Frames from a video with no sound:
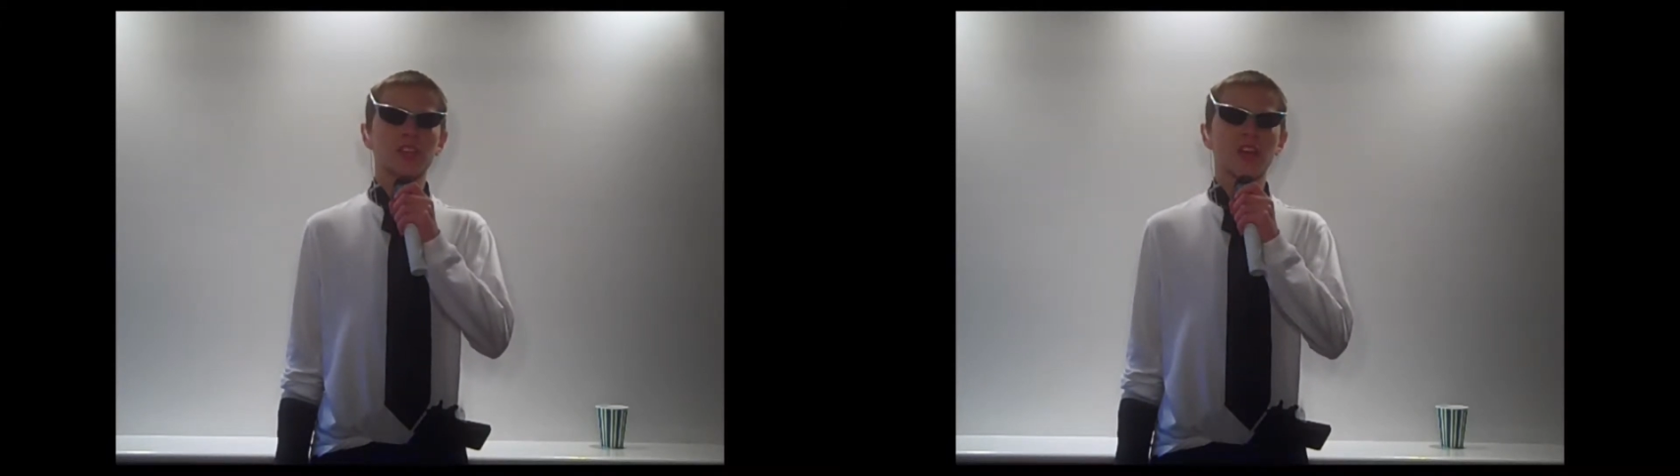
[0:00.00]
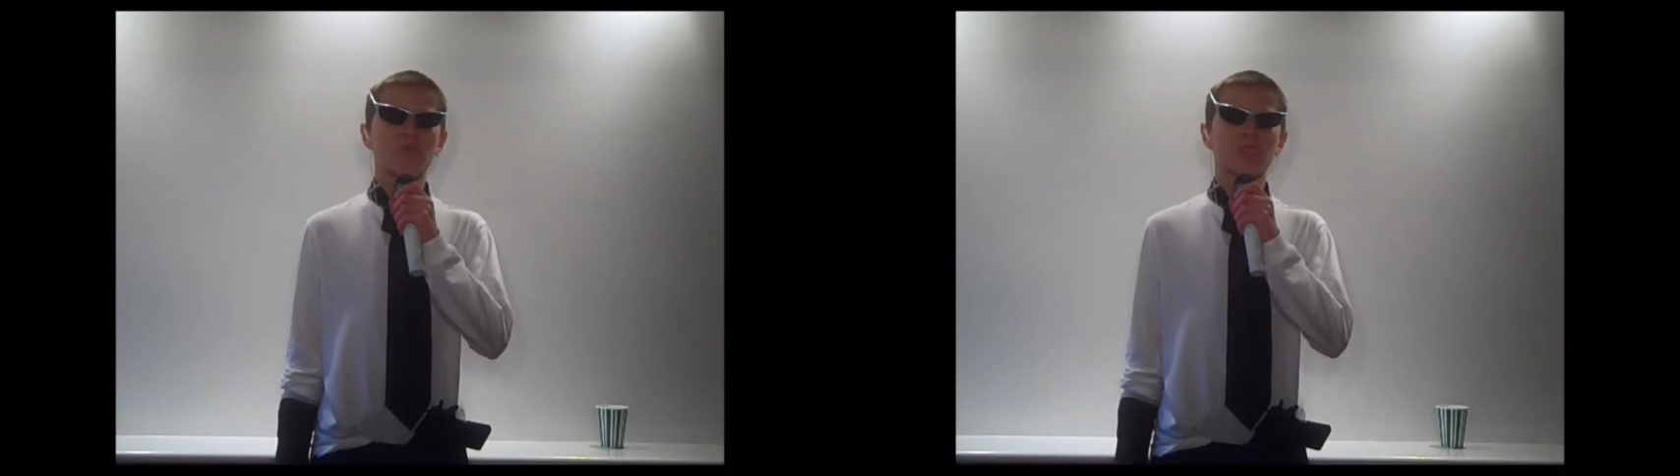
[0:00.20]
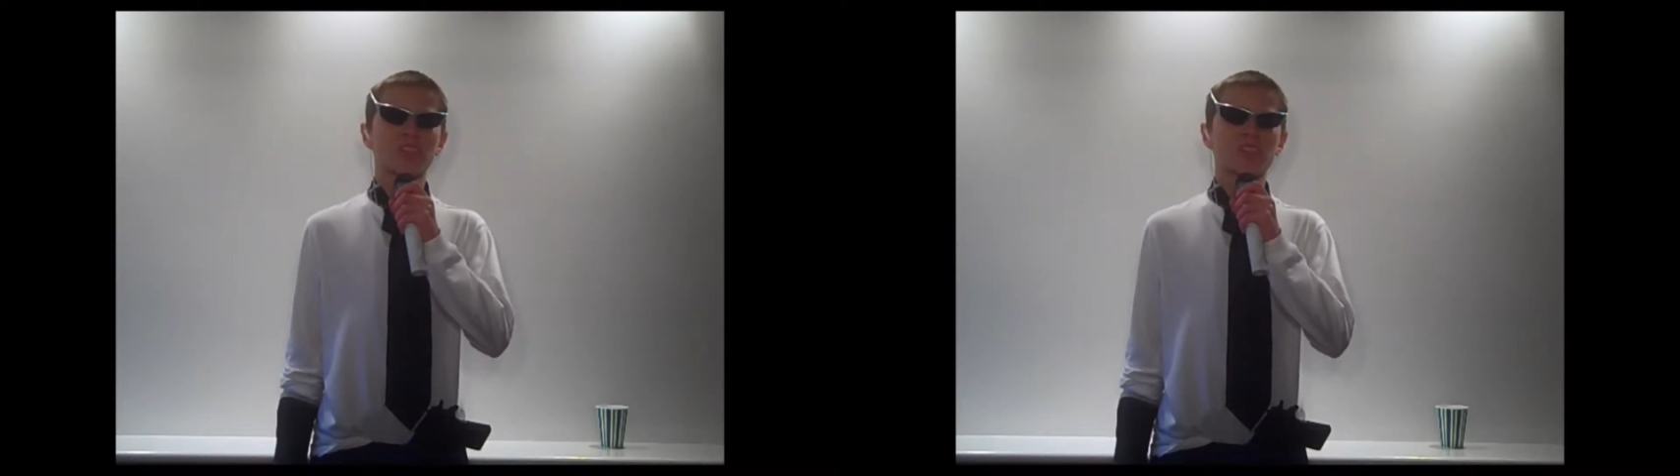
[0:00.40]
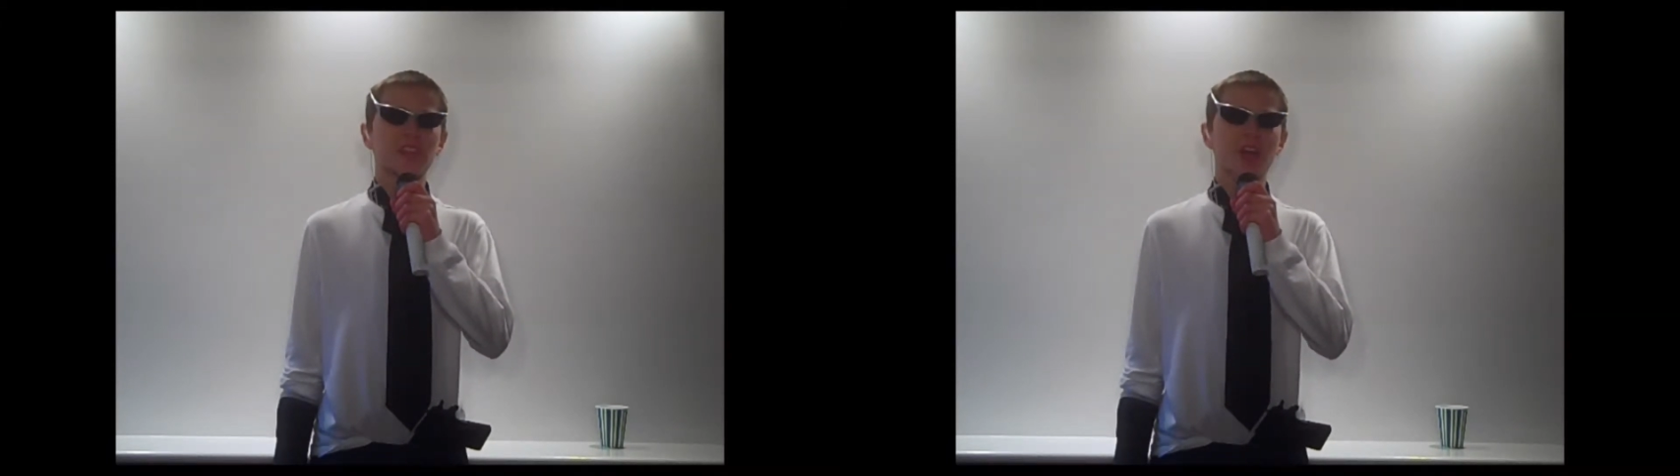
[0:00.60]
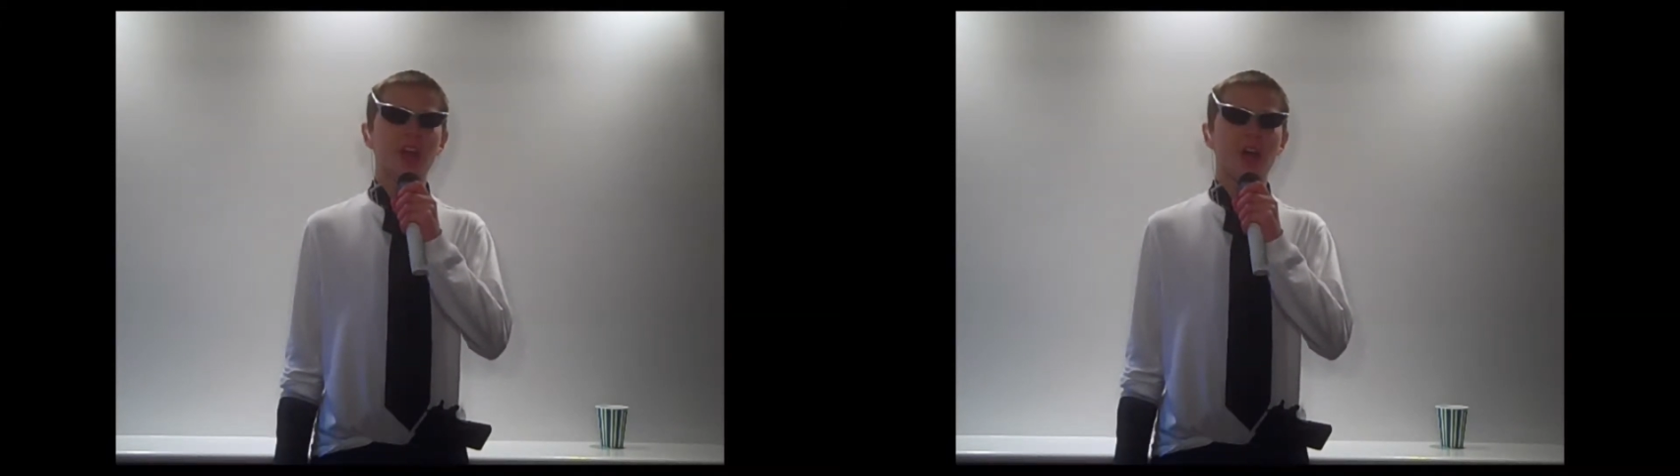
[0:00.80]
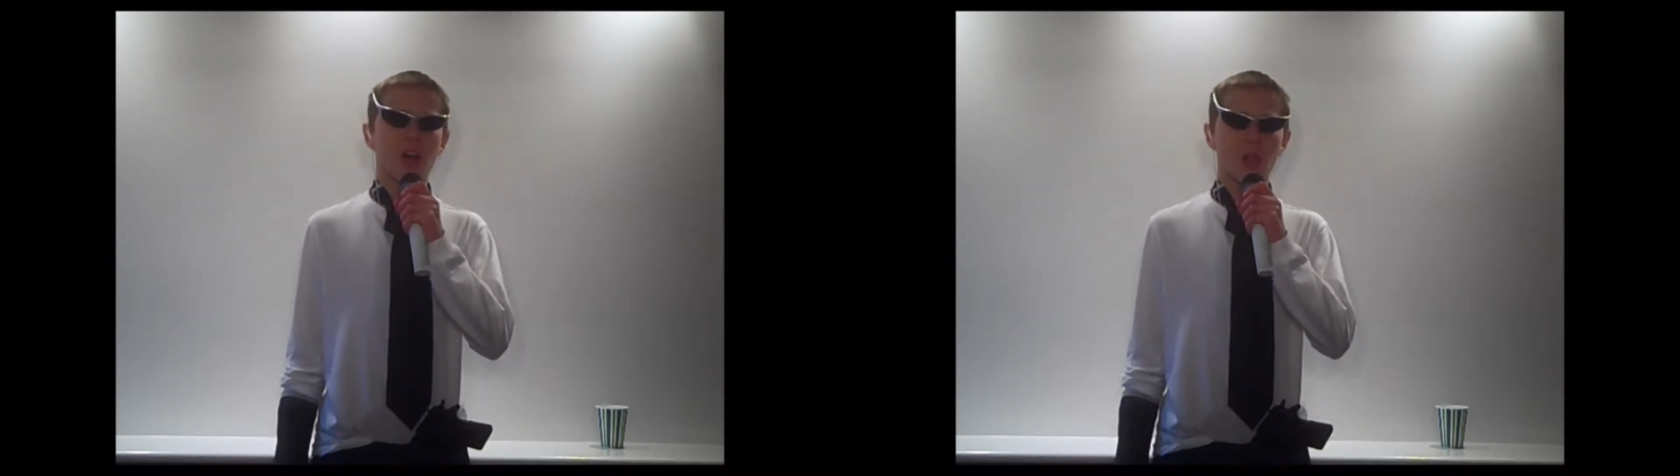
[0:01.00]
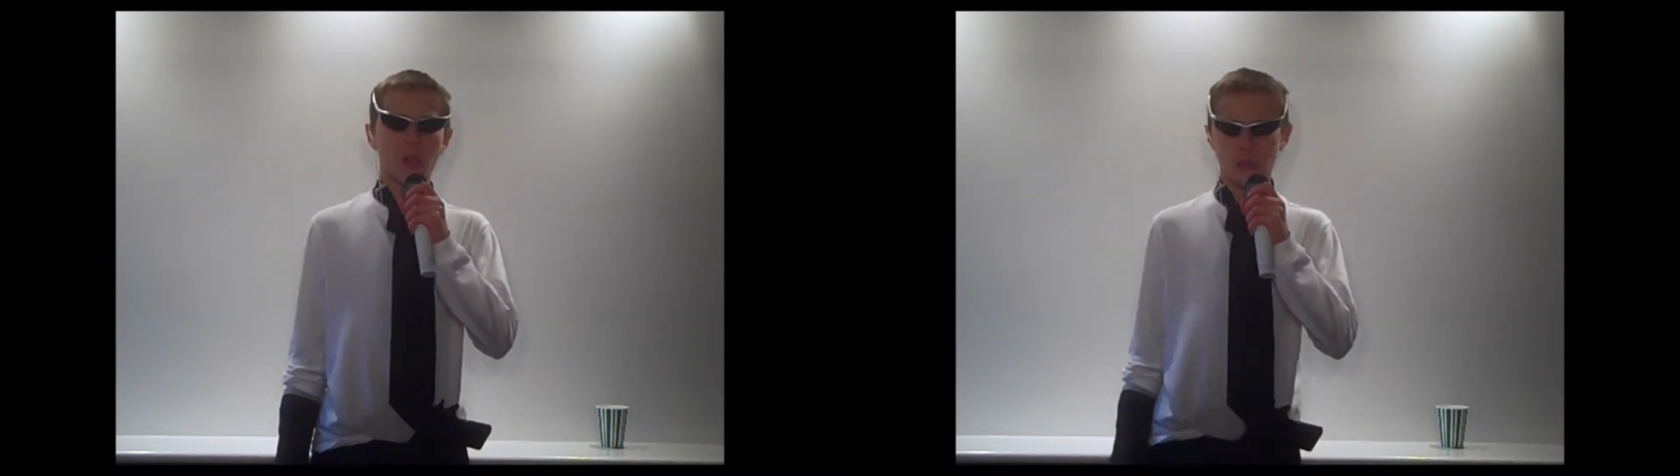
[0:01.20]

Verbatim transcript: of the cell.